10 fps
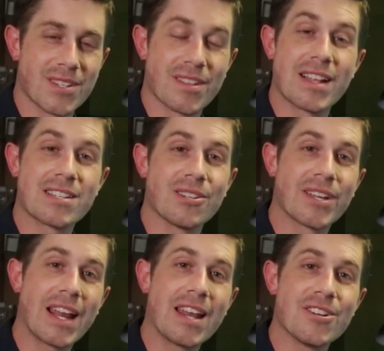So that's a look
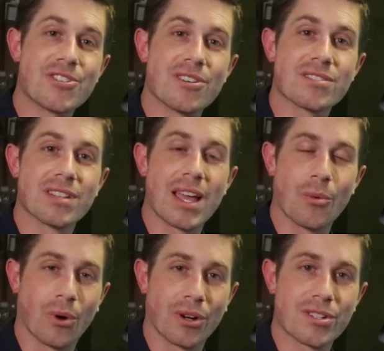at EditShare's
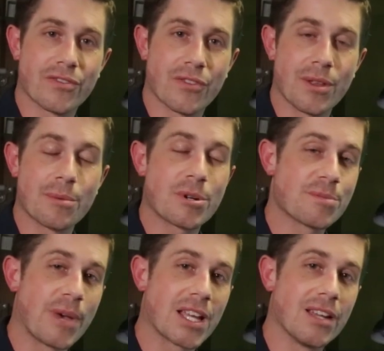Lightworks from the
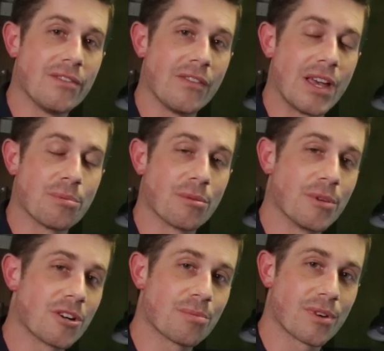perspective of a
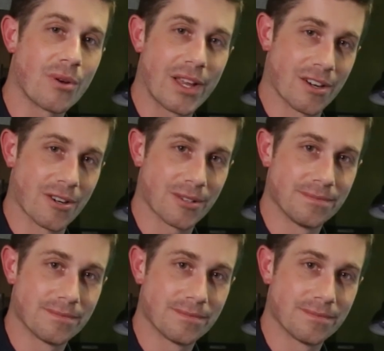Premiere Pro editor.